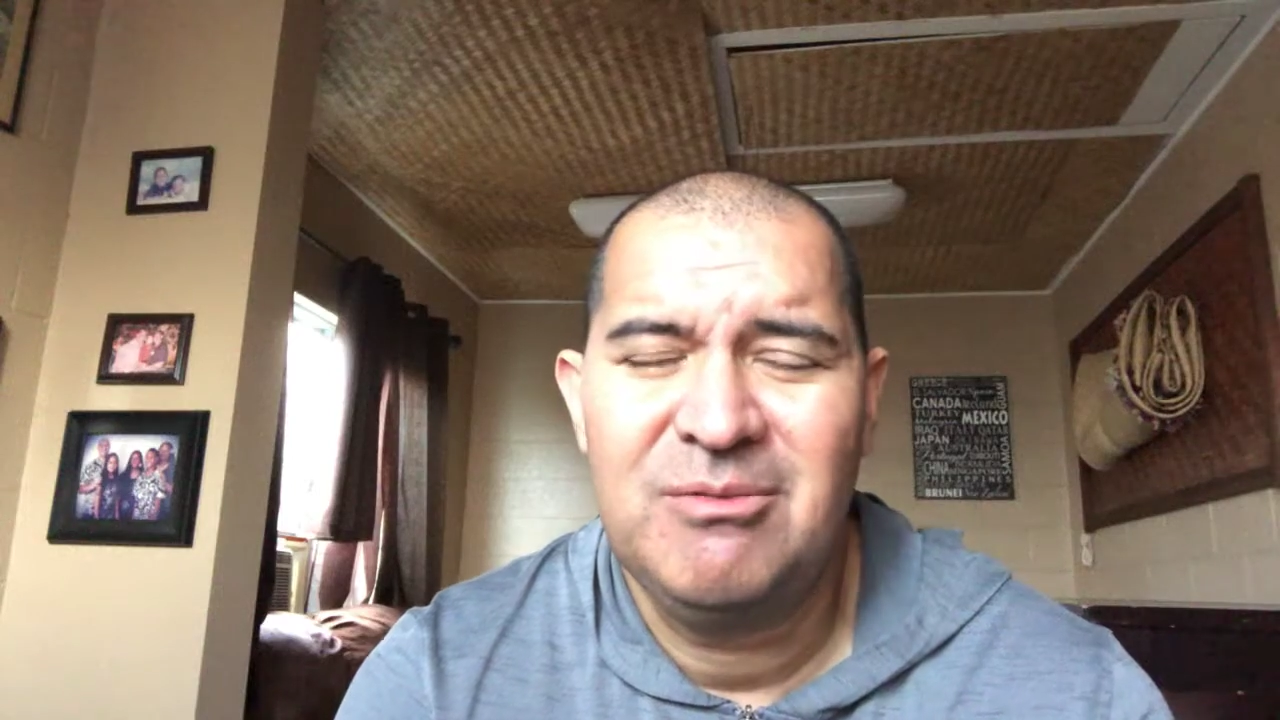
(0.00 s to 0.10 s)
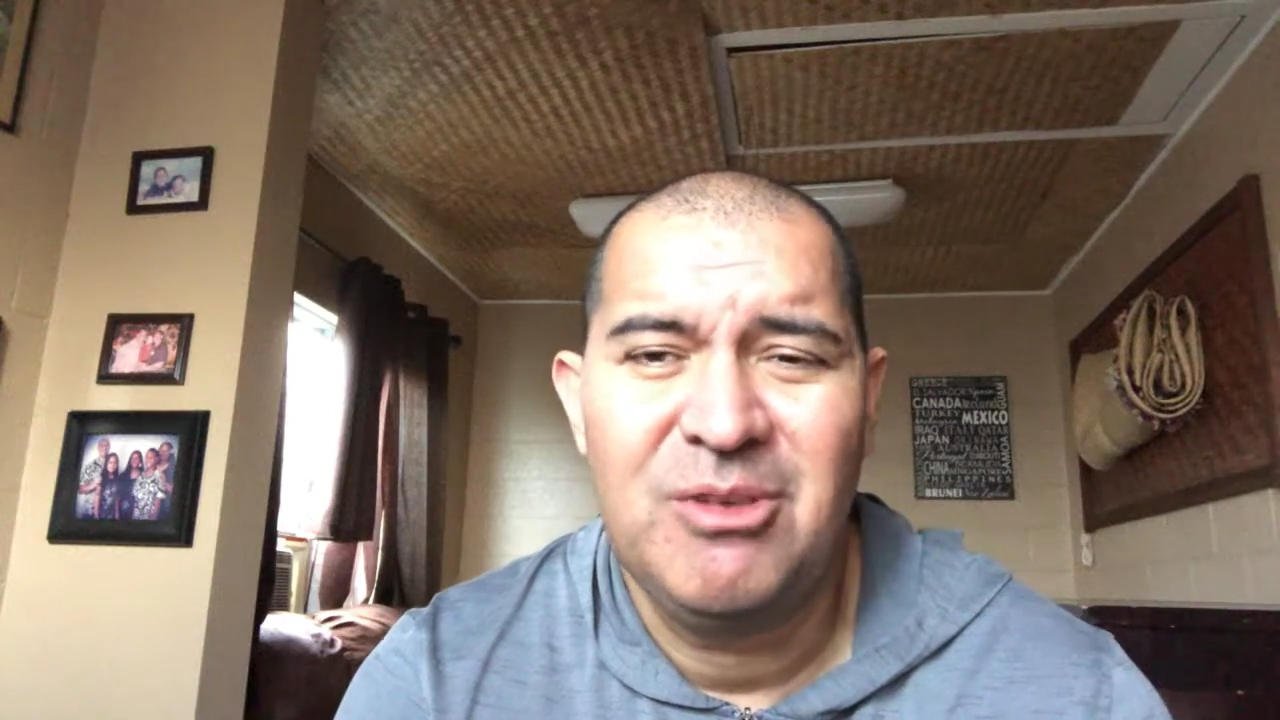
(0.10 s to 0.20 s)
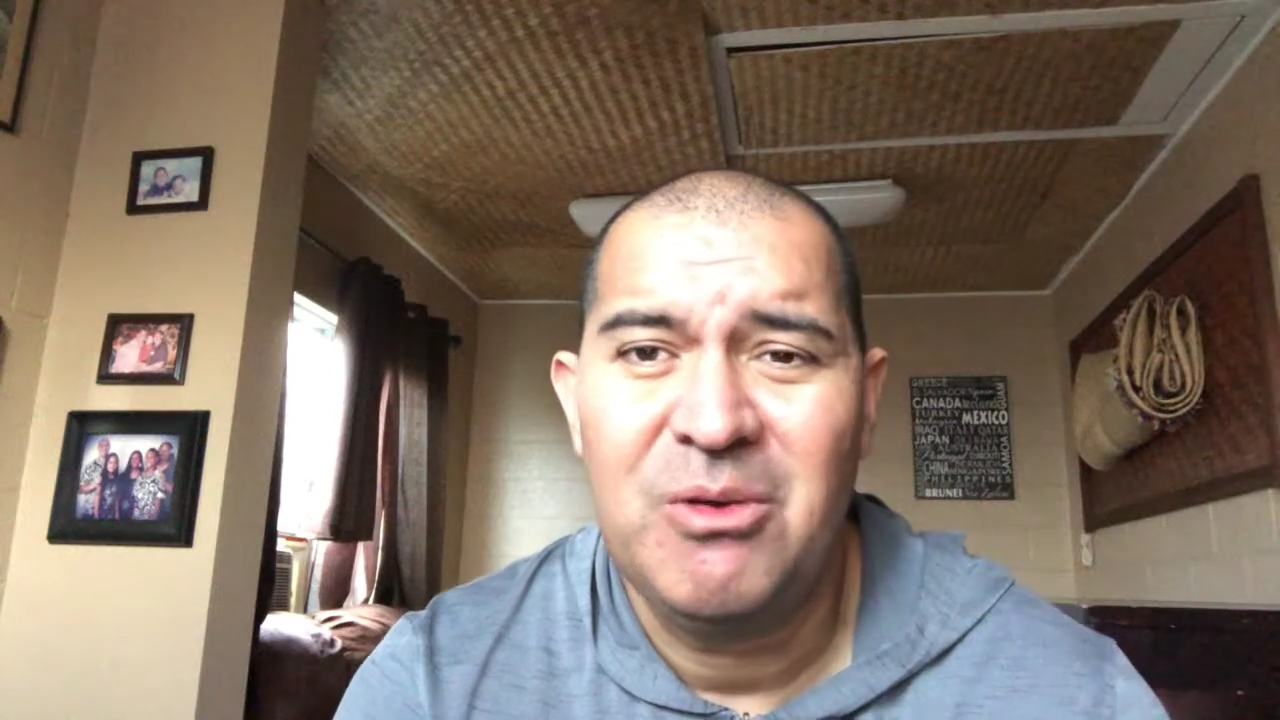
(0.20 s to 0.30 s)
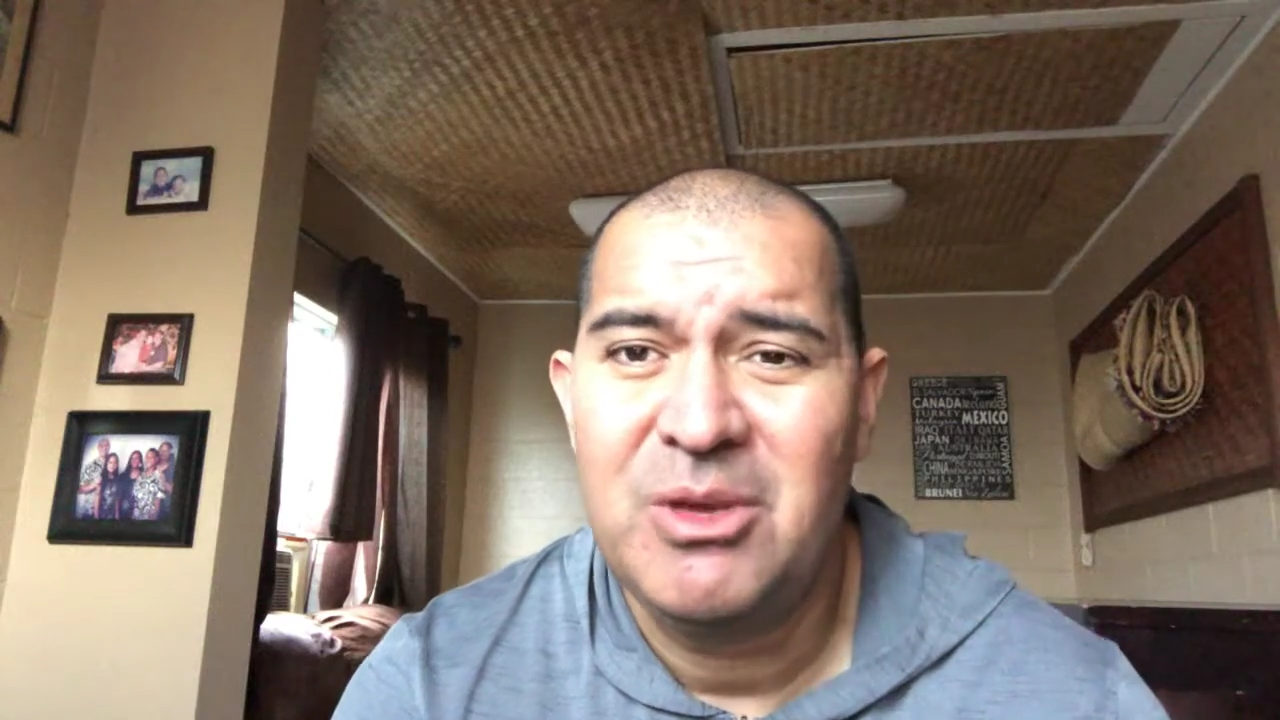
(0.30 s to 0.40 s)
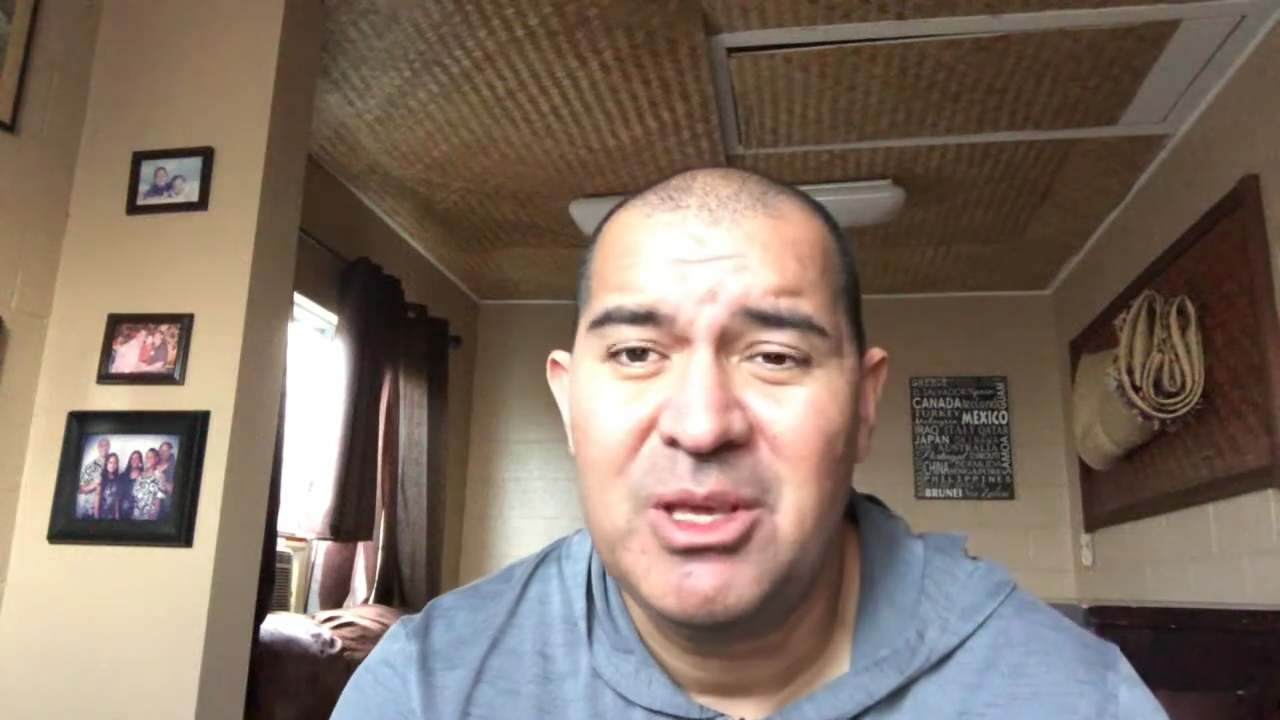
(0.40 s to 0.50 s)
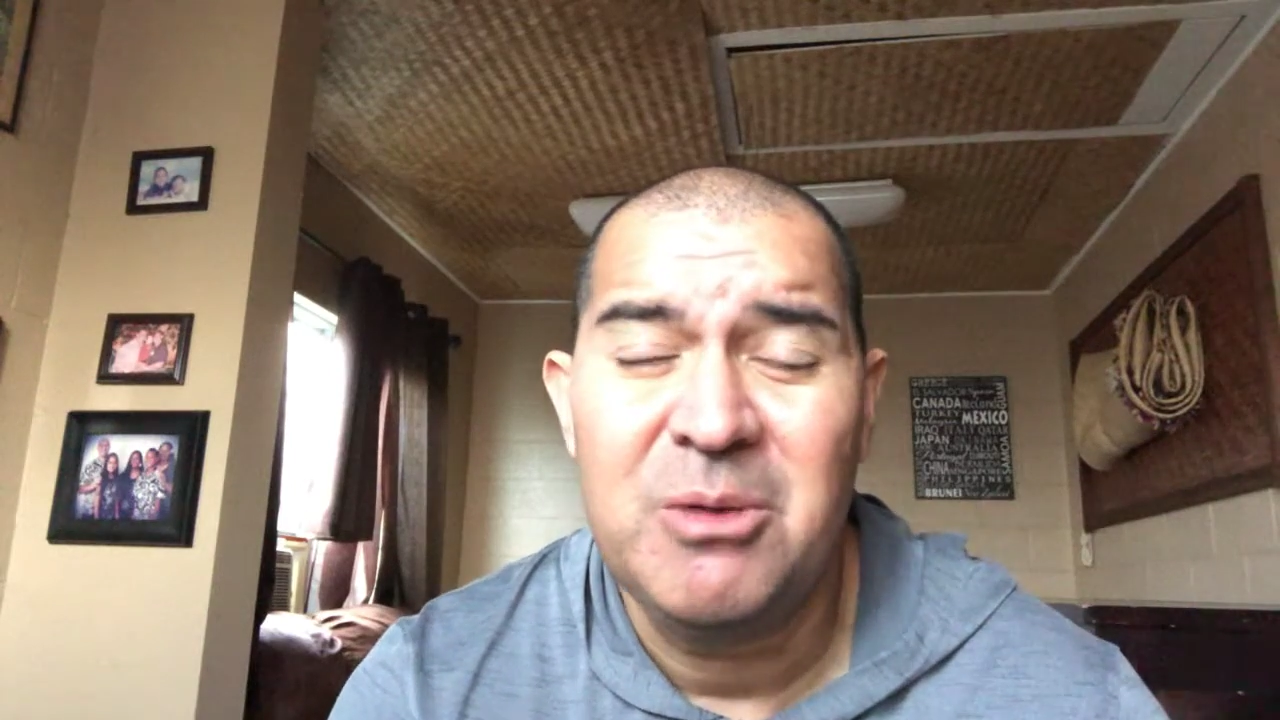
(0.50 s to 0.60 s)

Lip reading: very